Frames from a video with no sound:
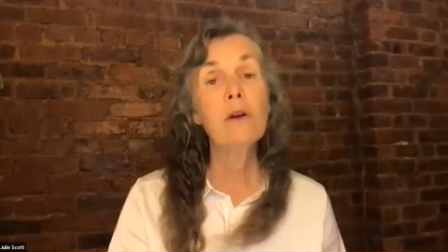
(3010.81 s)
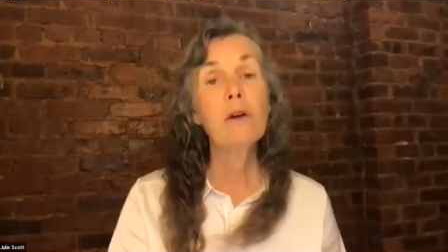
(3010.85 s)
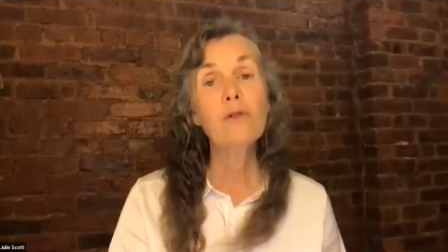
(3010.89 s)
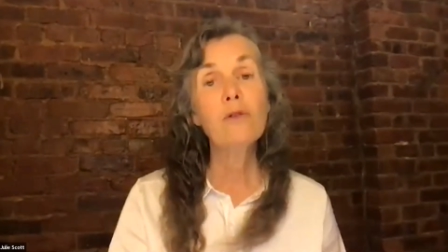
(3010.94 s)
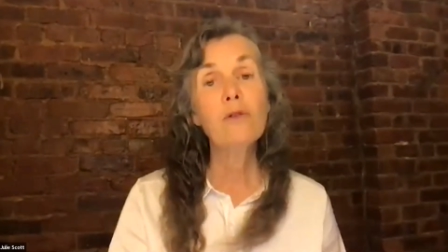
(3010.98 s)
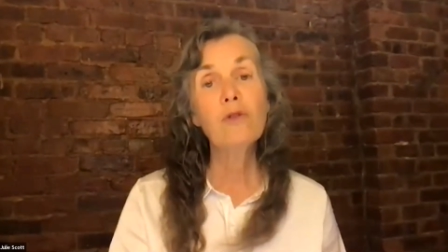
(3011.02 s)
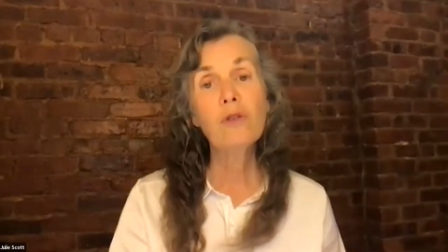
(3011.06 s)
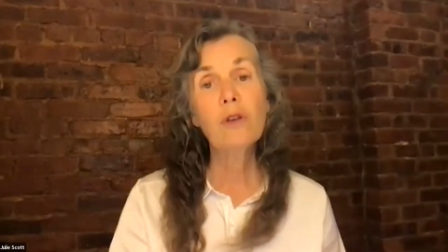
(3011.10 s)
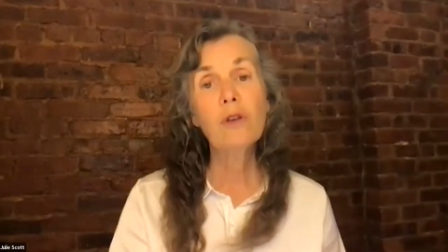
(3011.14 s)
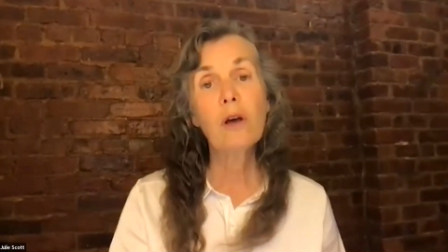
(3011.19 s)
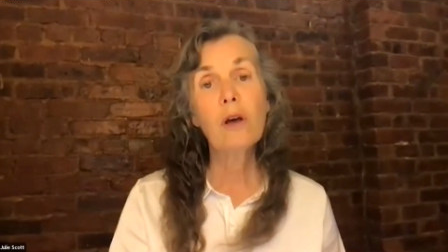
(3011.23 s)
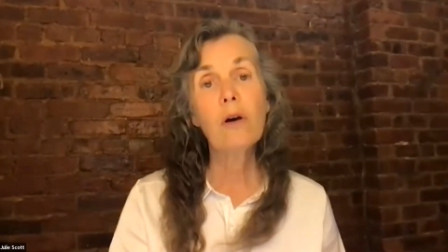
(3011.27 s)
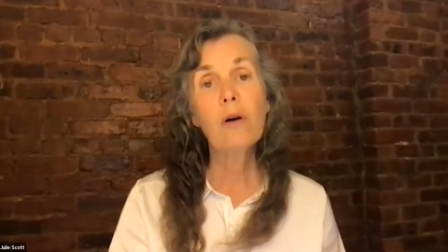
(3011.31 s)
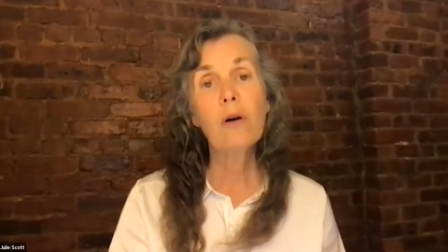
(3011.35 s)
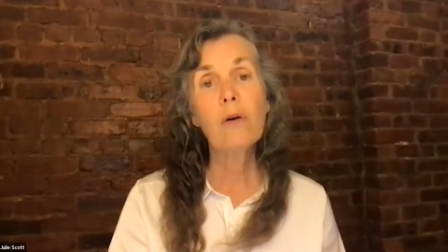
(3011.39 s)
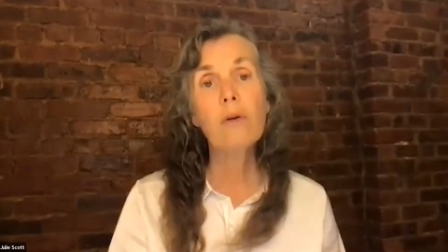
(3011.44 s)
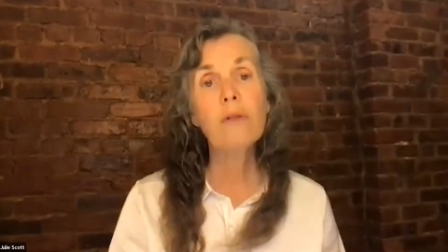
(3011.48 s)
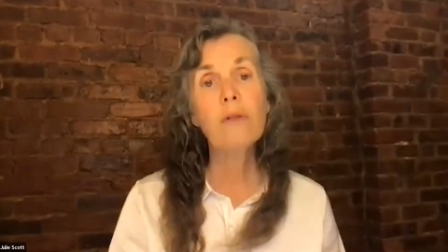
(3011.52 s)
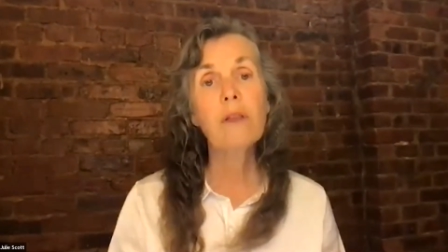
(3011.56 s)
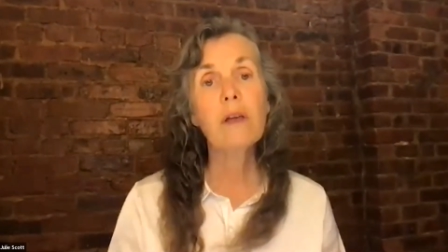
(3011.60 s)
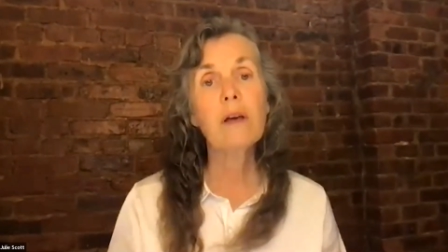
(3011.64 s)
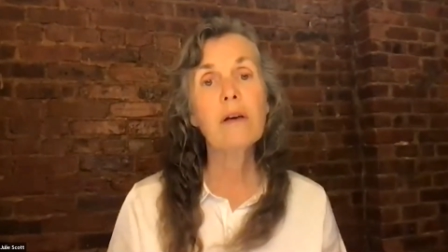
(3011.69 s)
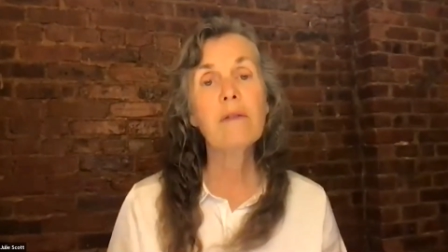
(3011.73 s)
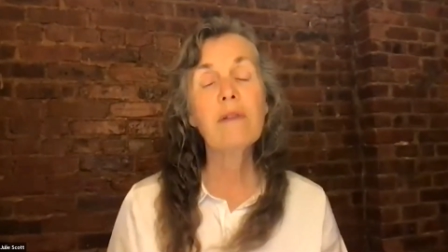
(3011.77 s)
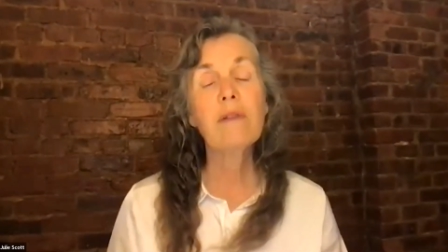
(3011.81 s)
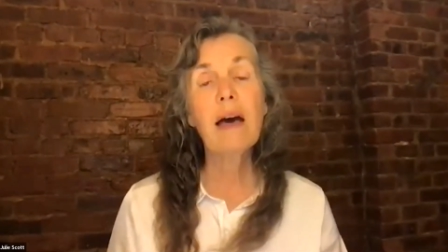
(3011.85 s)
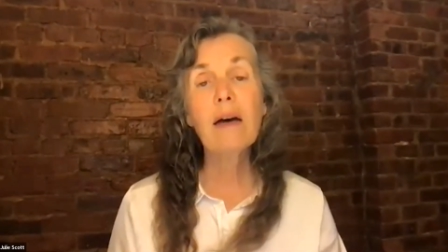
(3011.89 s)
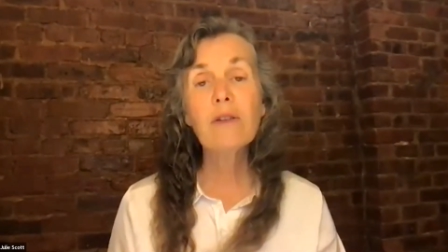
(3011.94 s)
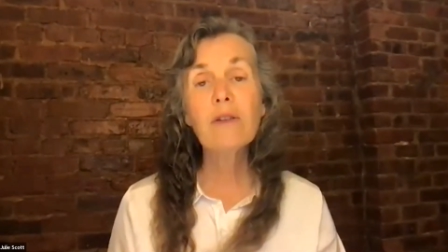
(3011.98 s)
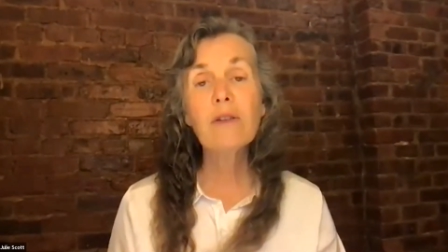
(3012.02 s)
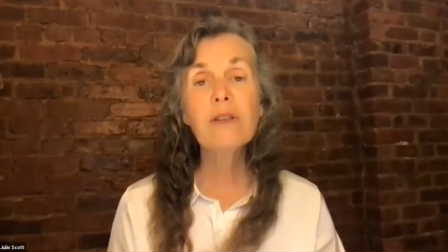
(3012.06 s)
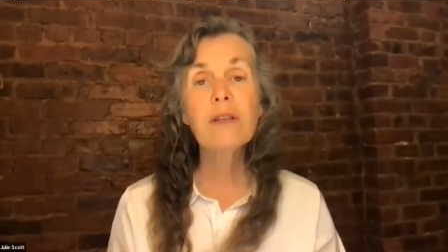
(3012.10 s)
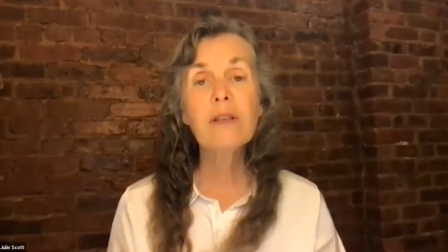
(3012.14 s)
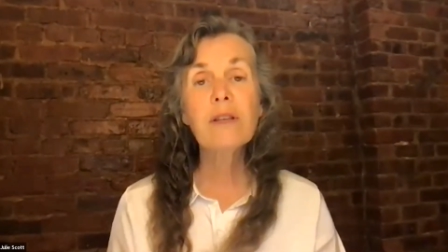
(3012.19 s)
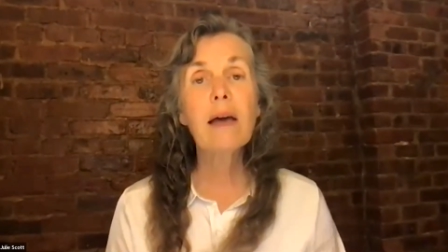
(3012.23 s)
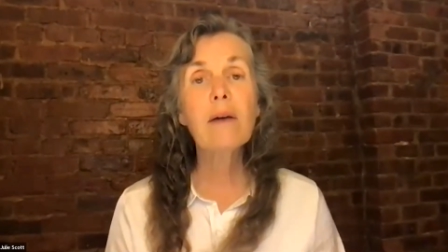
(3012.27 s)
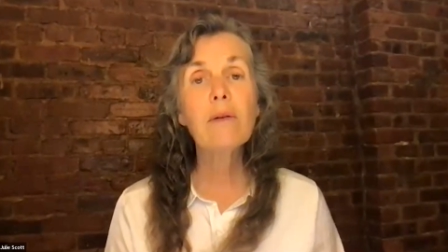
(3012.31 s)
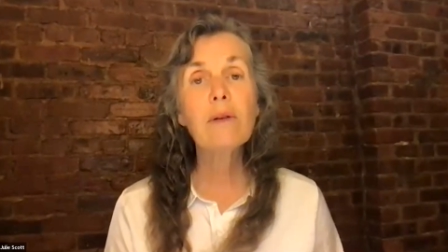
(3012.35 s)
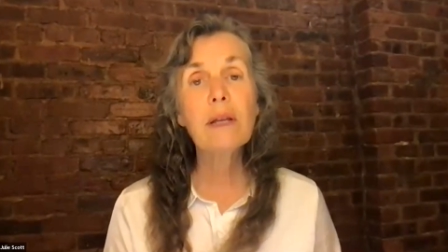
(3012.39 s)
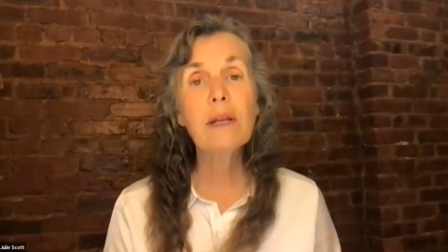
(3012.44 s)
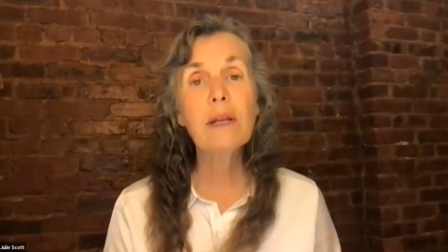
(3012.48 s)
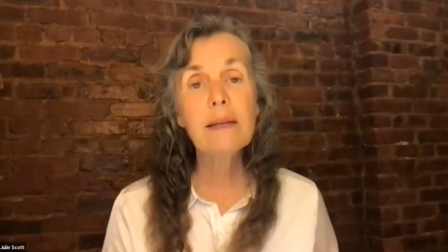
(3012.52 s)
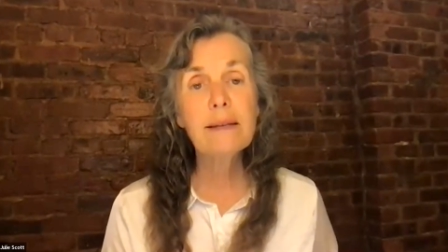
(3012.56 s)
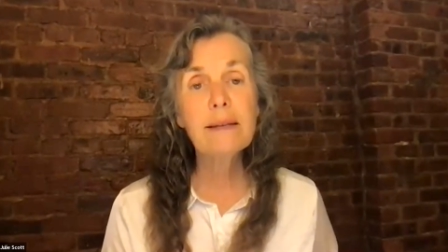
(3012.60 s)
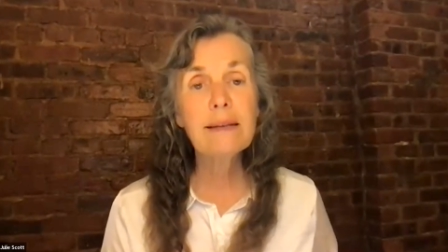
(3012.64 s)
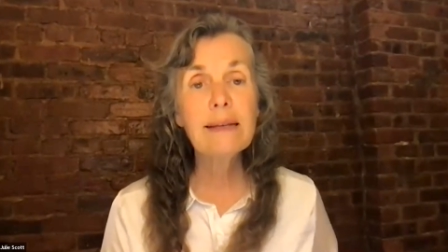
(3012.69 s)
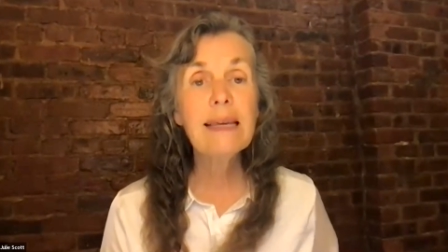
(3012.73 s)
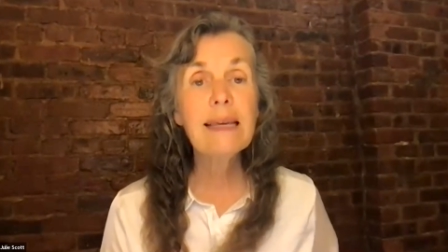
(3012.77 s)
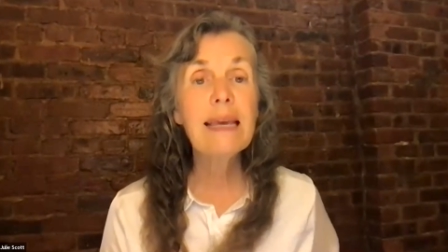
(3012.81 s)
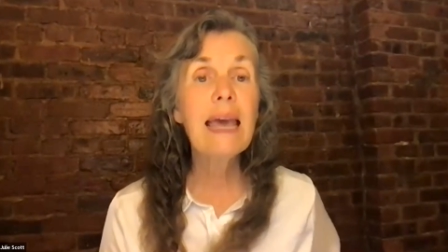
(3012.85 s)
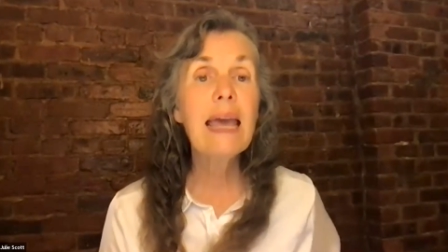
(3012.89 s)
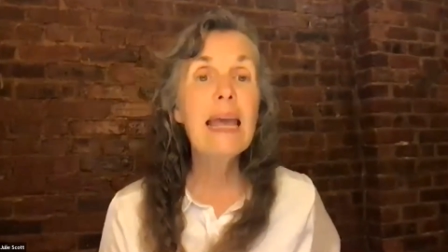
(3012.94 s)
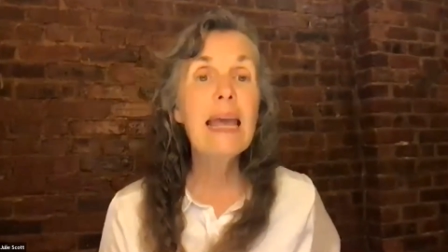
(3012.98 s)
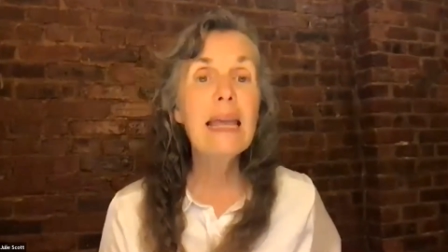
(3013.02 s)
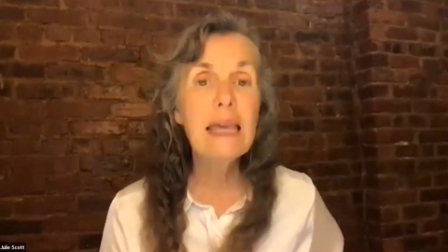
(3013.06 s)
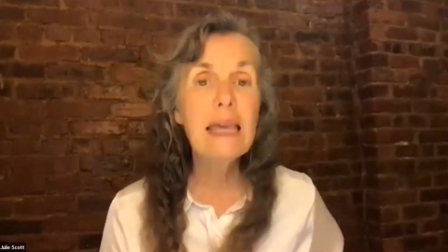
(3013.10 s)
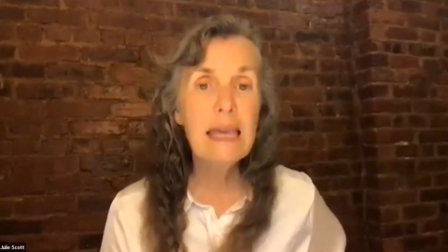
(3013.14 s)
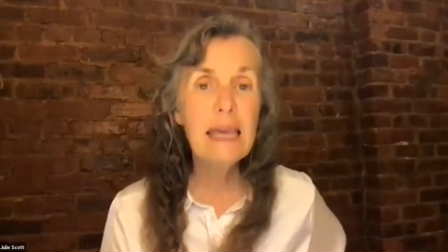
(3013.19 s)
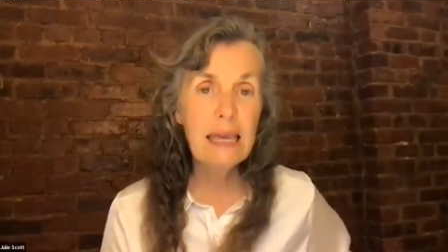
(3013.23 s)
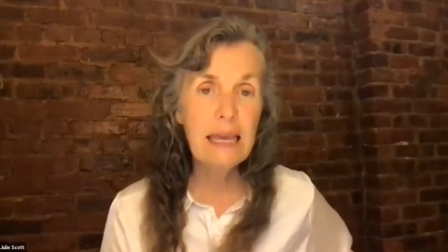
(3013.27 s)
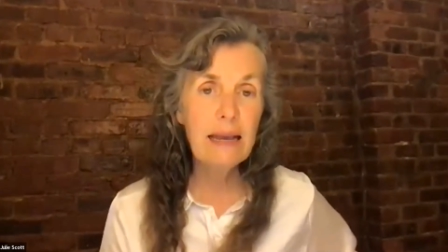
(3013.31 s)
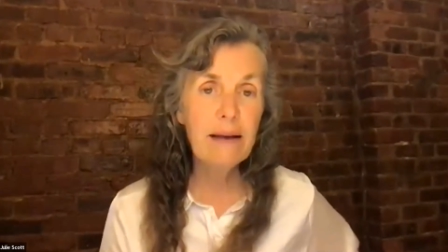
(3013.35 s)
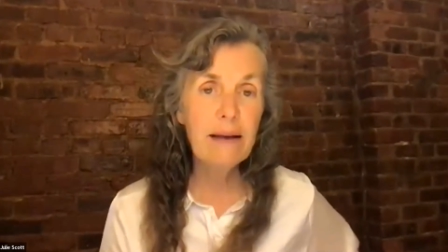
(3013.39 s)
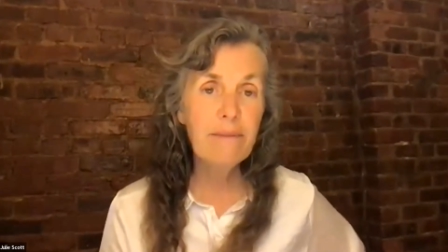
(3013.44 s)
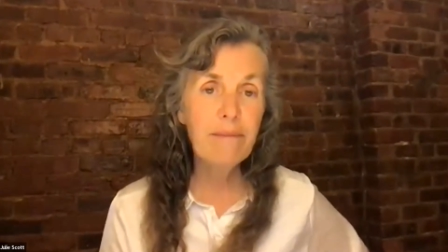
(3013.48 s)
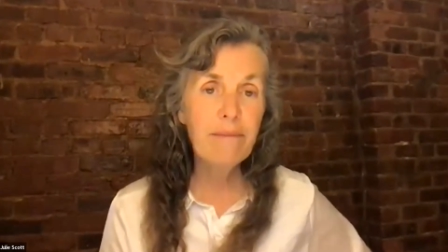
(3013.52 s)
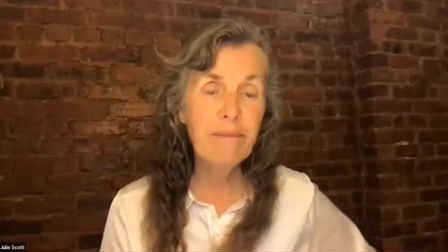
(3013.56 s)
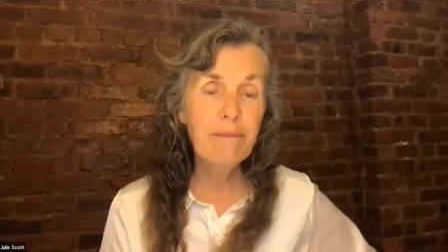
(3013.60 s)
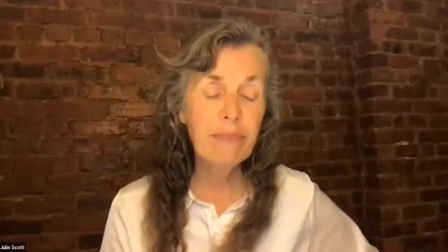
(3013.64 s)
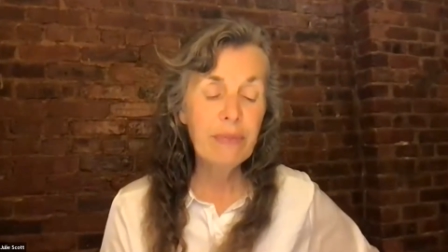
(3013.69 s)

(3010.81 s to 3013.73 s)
So the vowel sound is KE.